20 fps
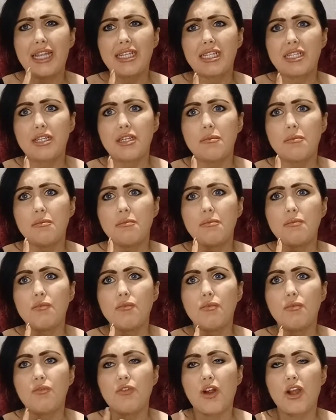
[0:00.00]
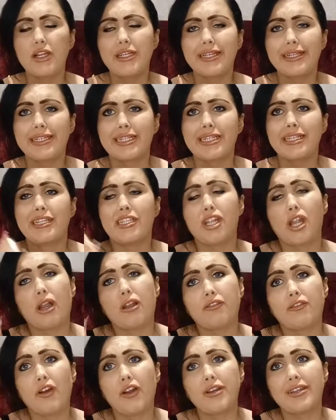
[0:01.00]
a foundation. It's not a
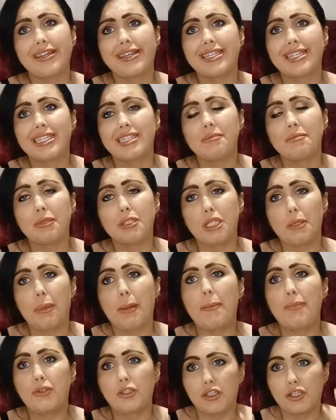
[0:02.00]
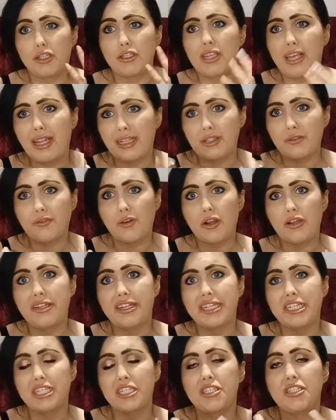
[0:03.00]
foundation, but some people do use it as a
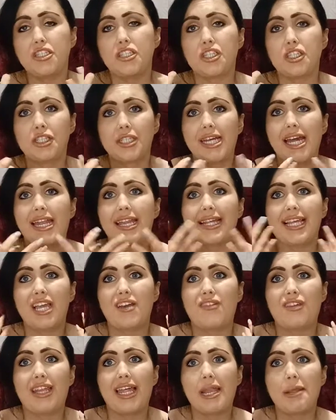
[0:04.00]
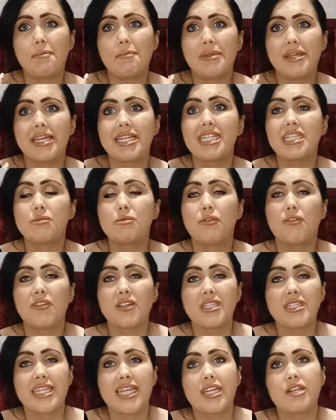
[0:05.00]
foundation just to kind of give a light base with
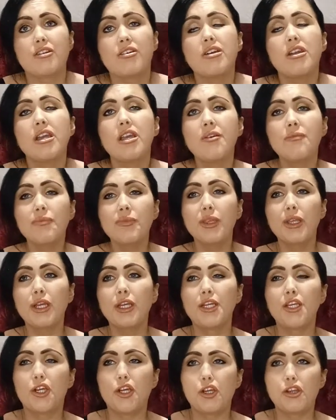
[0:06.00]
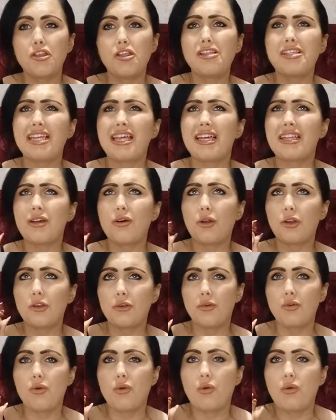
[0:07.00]
concealer. You couldn't use it on
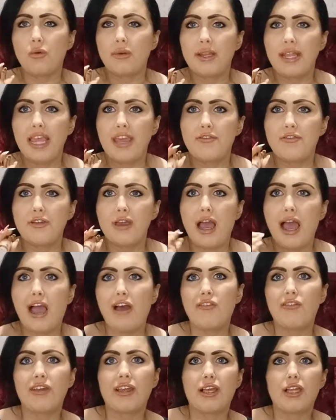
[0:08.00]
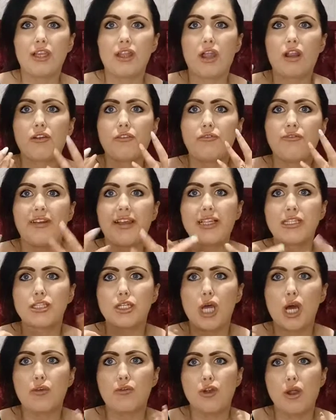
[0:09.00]
your own if you have like a lot of things to
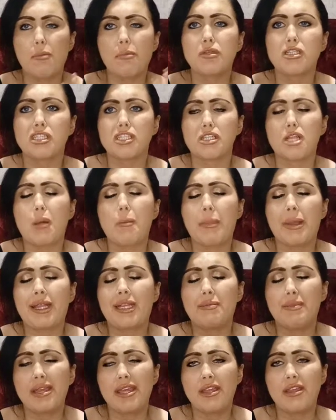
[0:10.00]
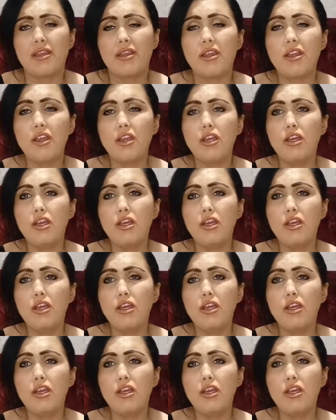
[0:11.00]
cover up, because it's not meant to be